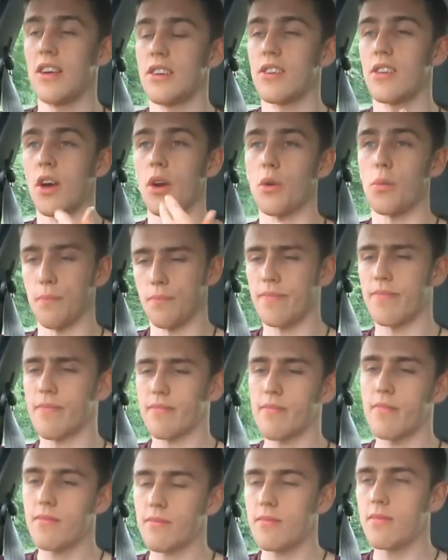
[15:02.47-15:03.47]
So,
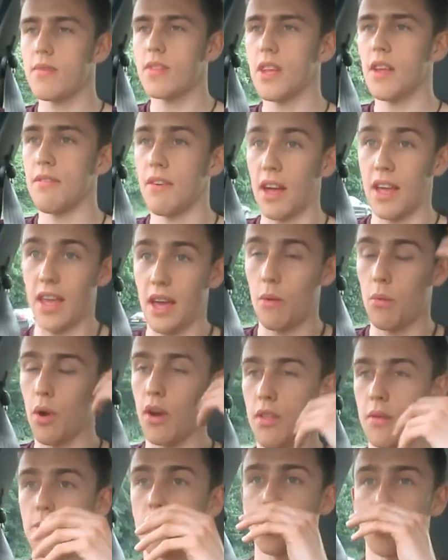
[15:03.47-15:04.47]
in fact, yeah, one
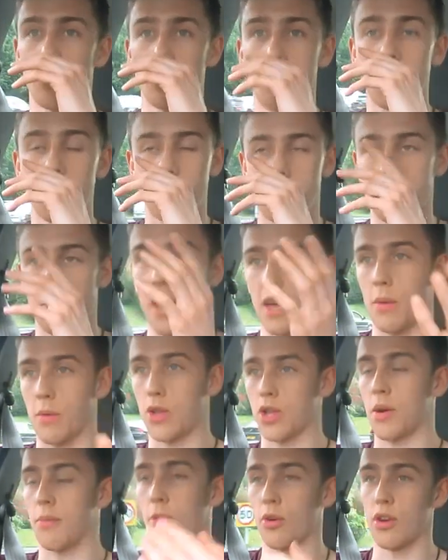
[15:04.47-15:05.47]
of them is tuna and pasta bake,
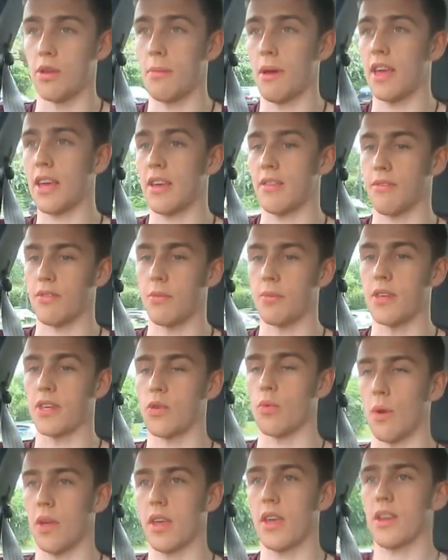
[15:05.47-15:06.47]
which I'm already making from
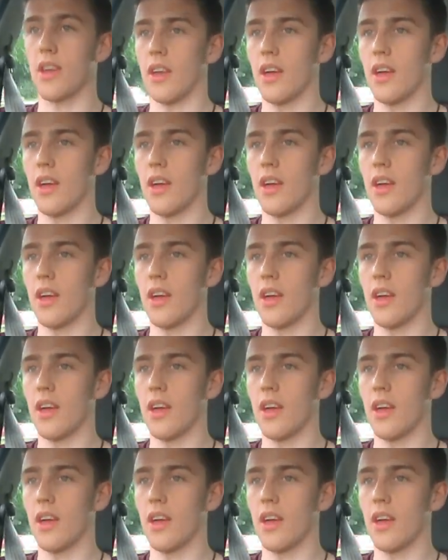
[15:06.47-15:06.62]
this week.